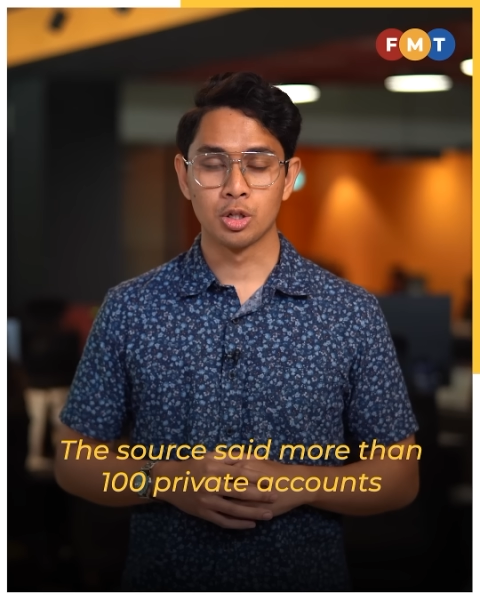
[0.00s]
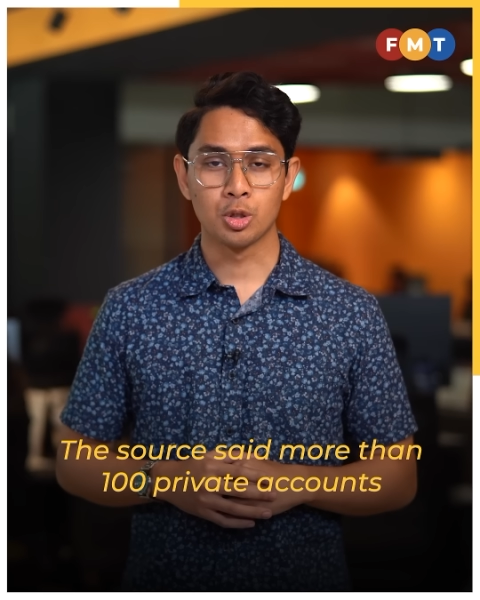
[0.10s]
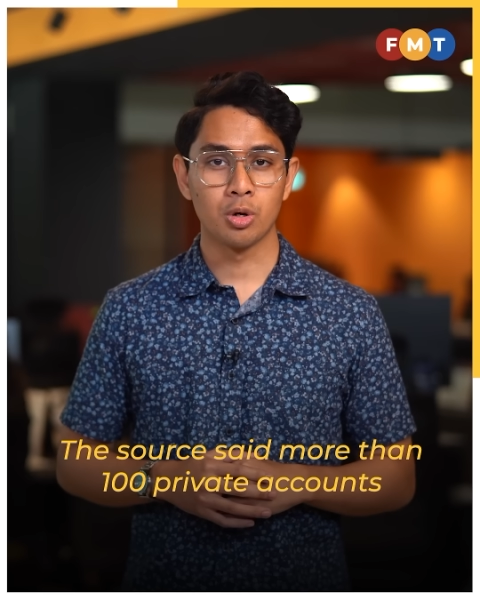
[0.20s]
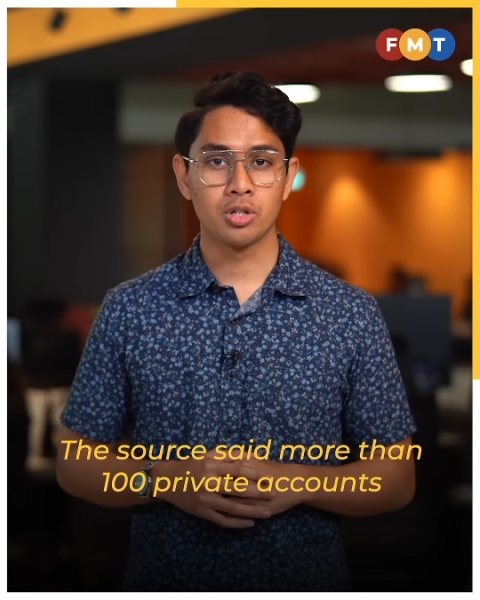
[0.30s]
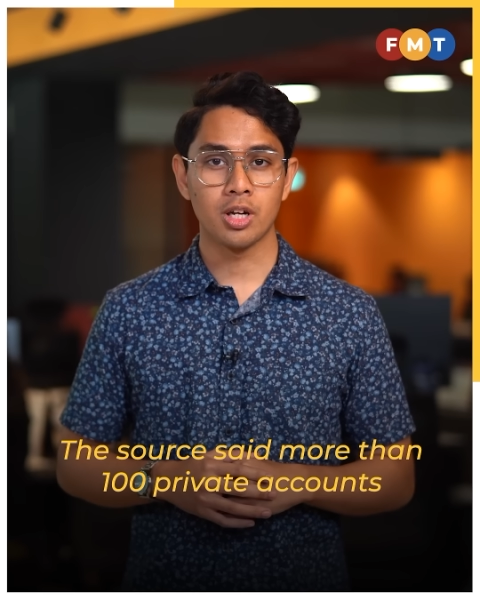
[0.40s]
The
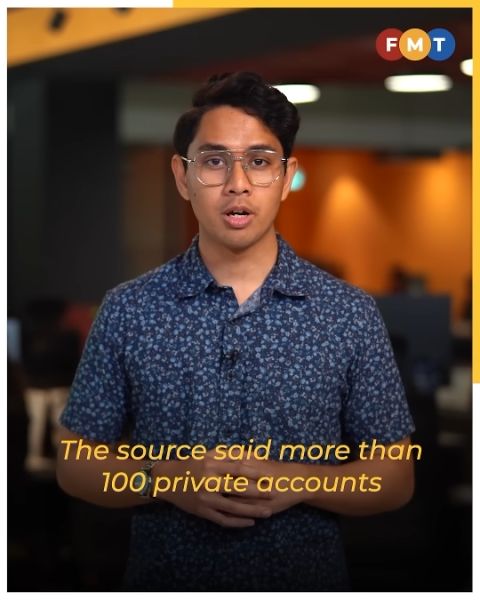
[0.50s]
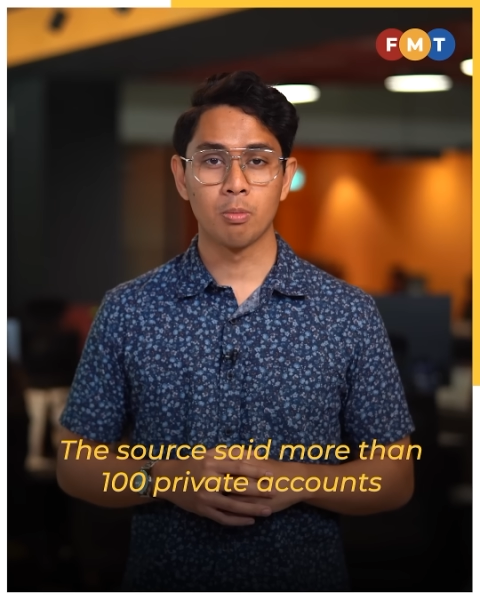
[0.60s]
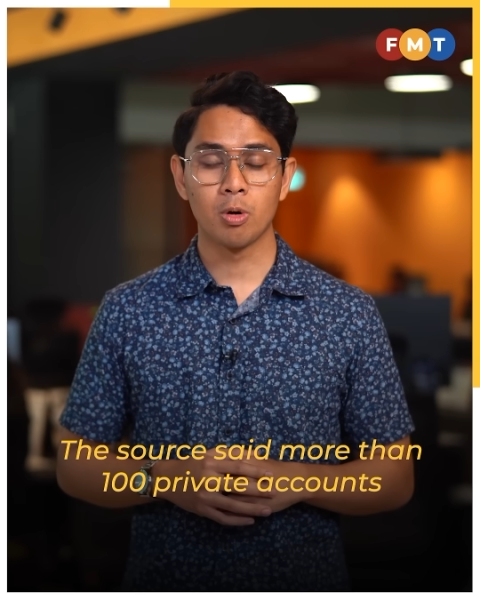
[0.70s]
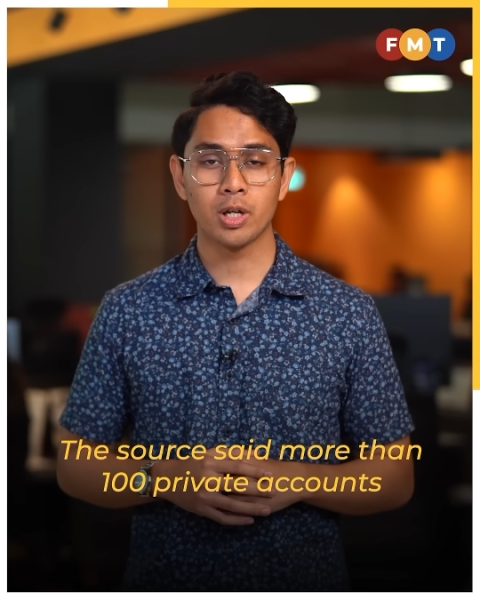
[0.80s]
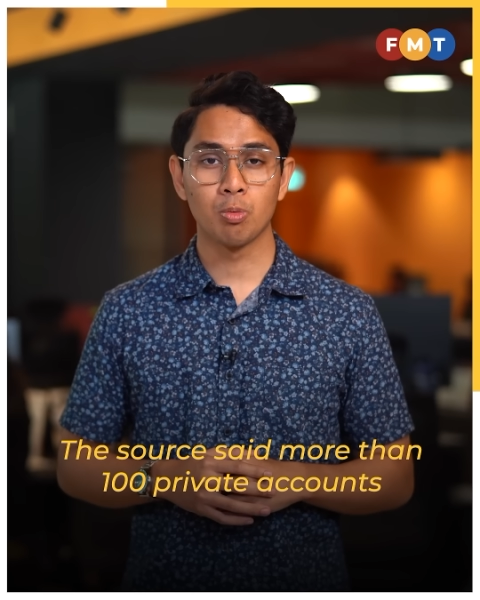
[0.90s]
source said
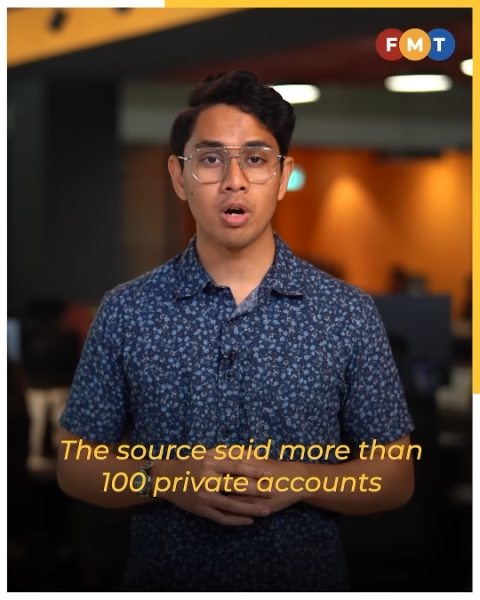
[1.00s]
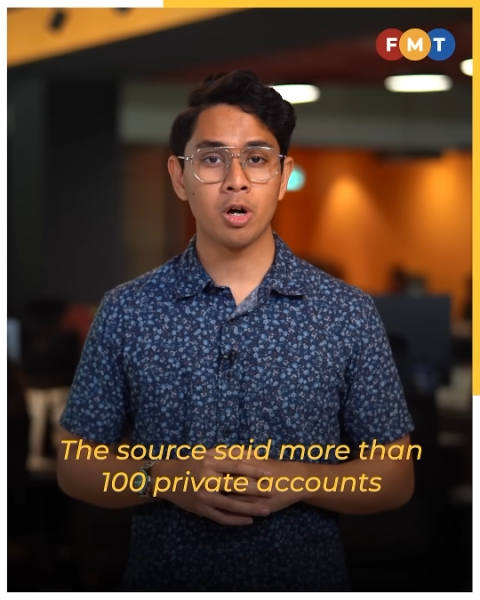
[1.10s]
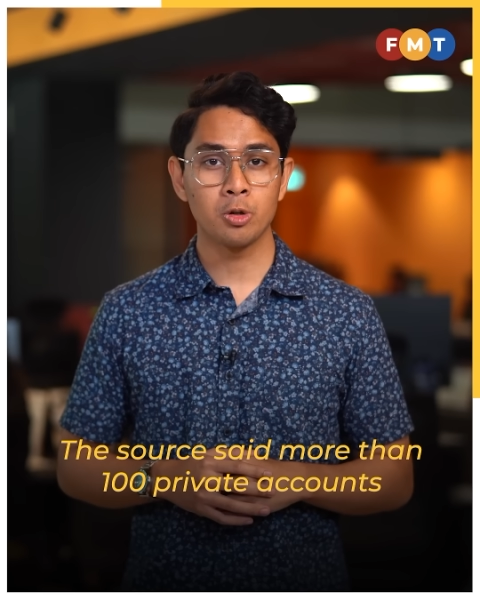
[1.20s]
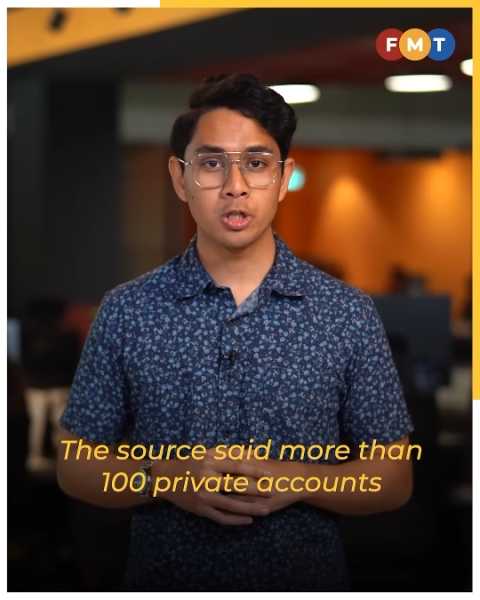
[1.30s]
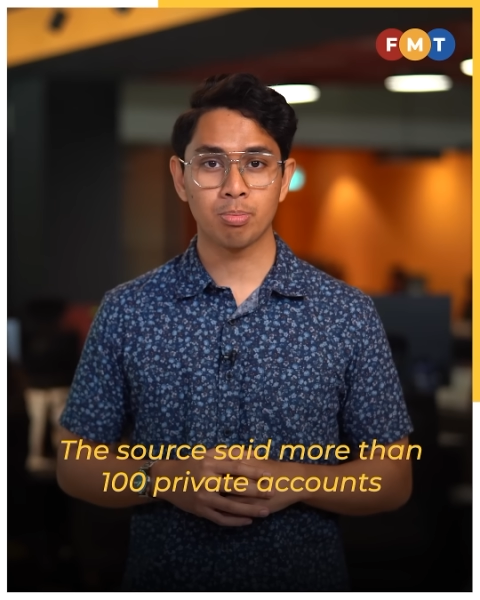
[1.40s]
more than
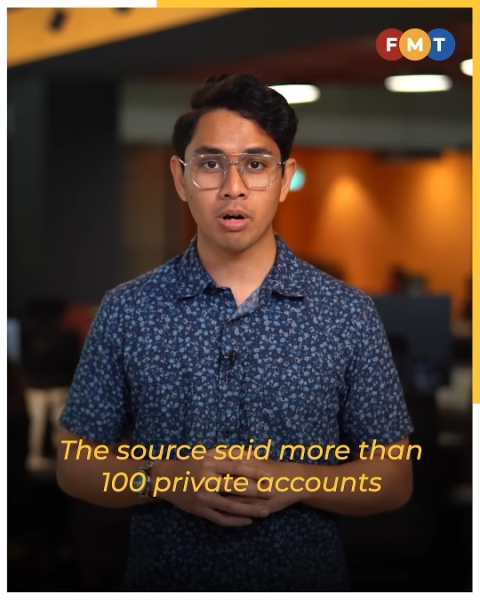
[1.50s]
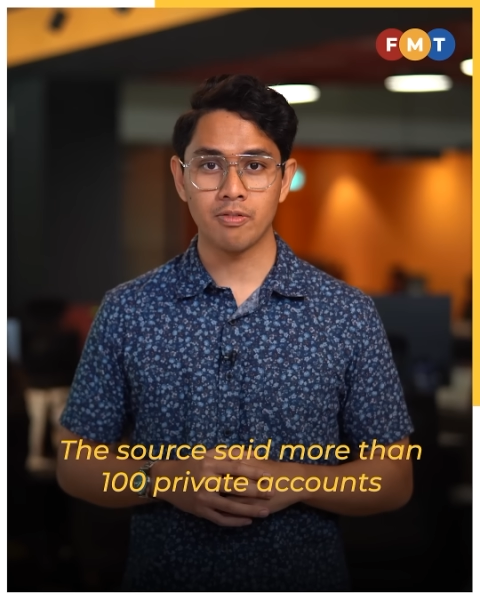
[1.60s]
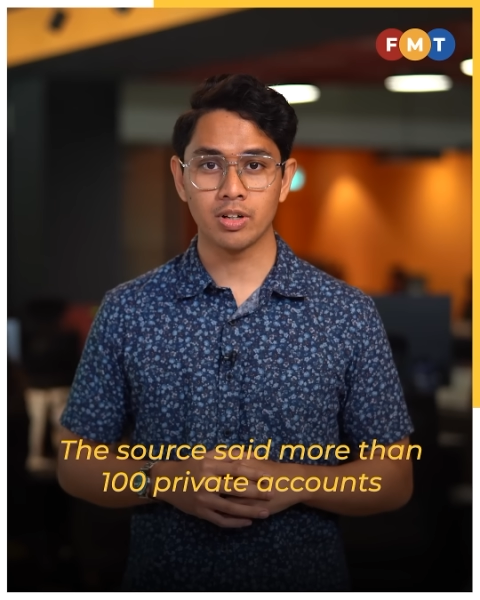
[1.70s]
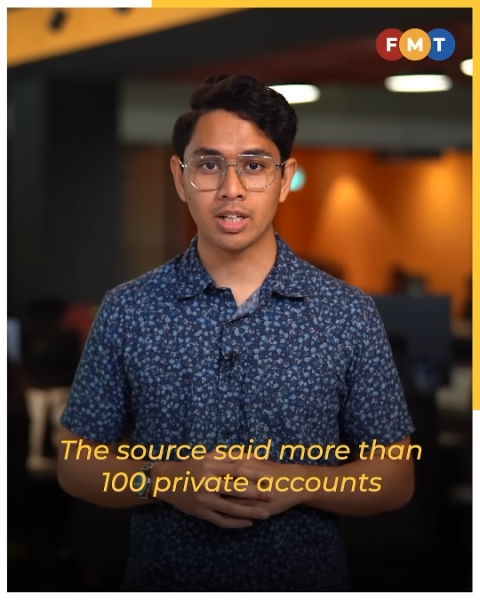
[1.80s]
100 private